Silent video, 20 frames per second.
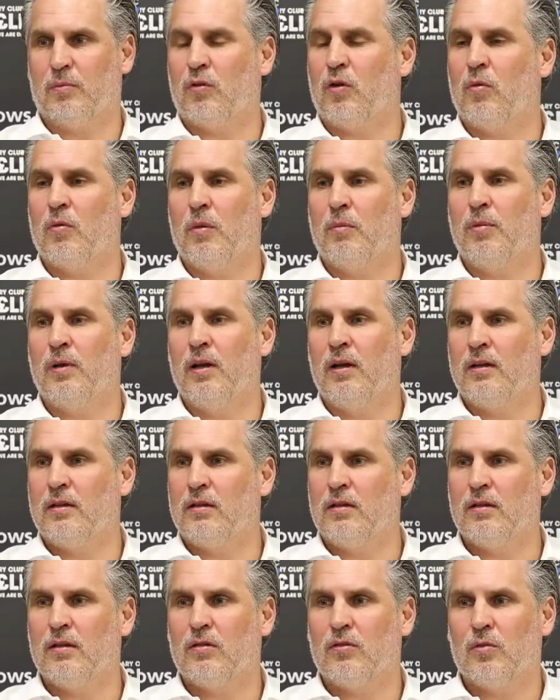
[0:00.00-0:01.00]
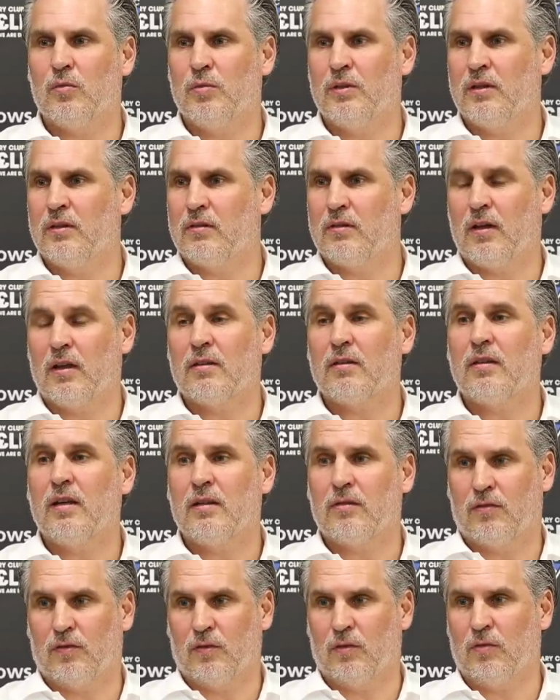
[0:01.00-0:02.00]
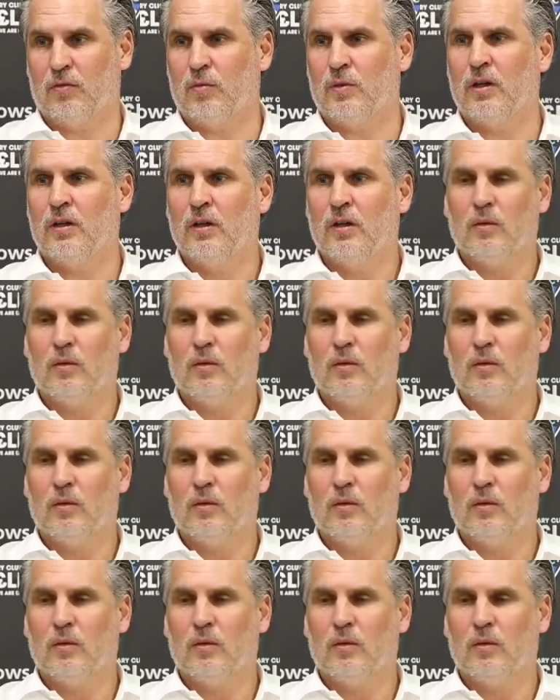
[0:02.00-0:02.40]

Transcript: probability to be successful.